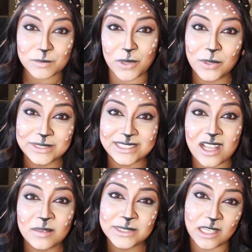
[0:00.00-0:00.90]
post
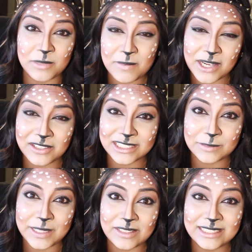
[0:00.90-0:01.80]
them, tell me about your
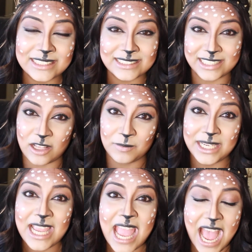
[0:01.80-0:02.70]
experience, and tell
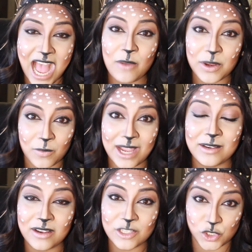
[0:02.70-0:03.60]
me how it
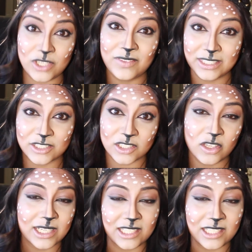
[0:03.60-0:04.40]
went achieving this look,